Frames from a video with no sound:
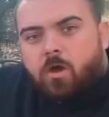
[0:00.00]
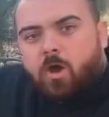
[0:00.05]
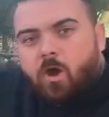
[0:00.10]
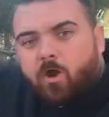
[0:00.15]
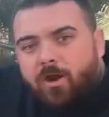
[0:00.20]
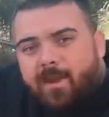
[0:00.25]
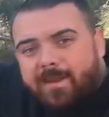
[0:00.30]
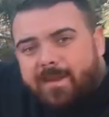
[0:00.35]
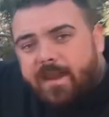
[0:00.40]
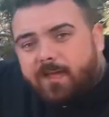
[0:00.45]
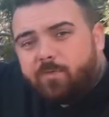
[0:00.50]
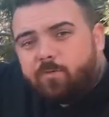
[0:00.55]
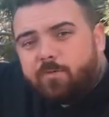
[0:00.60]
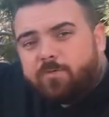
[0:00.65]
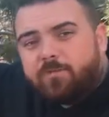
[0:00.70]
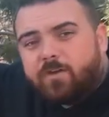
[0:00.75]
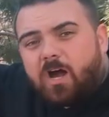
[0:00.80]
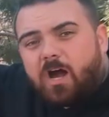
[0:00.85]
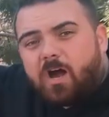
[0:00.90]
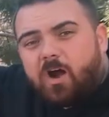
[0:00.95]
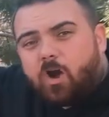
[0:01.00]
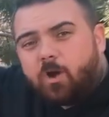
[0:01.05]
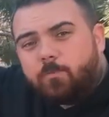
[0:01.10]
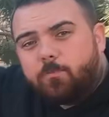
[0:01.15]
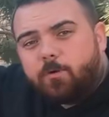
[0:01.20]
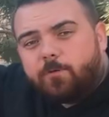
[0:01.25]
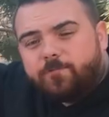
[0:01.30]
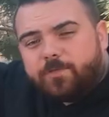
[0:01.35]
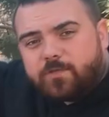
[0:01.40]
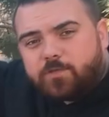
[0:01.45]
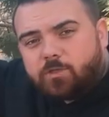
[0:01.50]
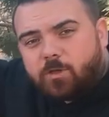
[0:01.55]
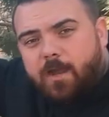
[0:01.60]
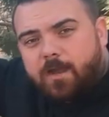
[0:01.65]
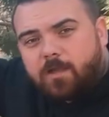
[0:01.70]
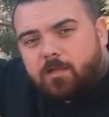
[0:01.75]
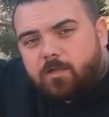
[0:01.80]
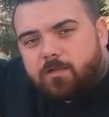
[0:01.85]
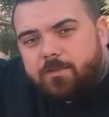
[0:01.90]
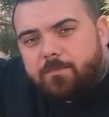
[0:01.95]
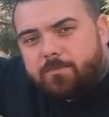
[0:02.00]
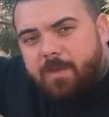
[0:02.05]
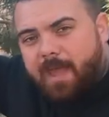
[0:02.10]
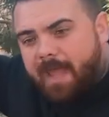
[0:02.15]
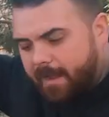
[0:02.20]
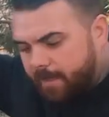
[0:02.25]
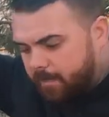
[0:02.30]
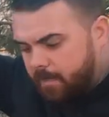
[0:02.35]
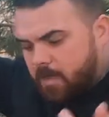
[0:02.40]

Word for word: All right, now that we've got our perfect triangle on the back,